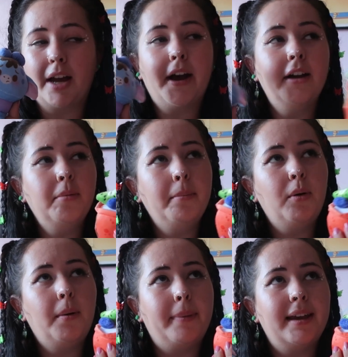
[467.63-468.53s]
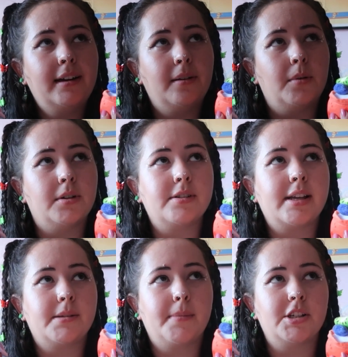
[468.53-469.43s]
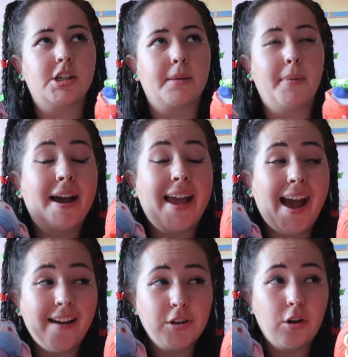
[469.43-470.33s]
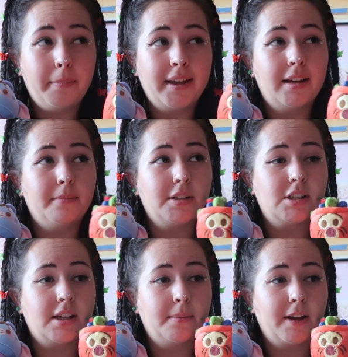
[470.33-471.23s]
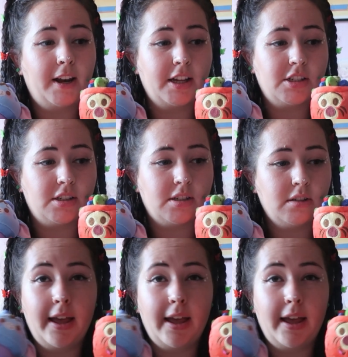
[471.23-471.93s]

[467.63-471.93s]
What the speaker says: I can't remember what Piglet was as a Munchling, but I haven't got Piglet Munchling in my collection.